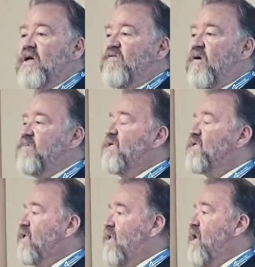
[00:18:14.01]
If I'm
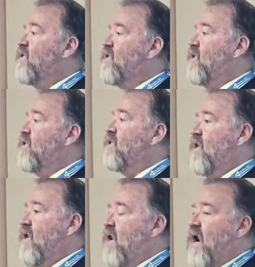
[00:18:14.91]
disconnected,
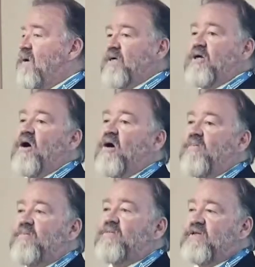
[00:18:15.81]
I
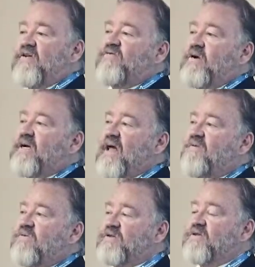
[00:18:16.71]
become differing
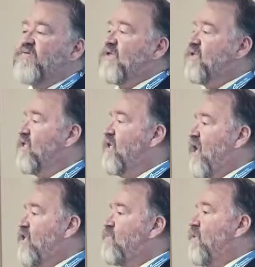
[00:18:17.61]
levels of
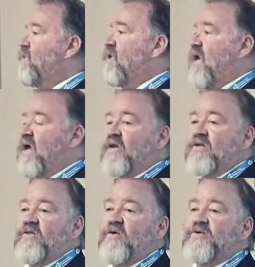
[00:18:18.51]
disengagement,
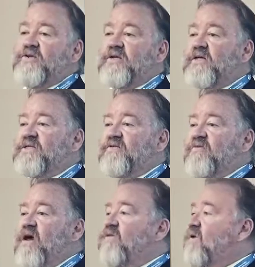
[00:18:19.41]
and those are the kiss of
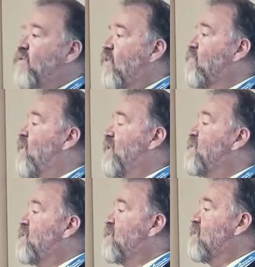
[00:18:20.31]
death in a
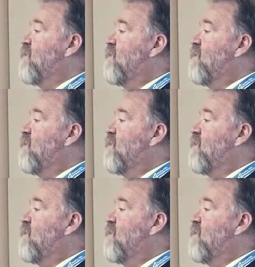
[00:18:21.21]
workplace.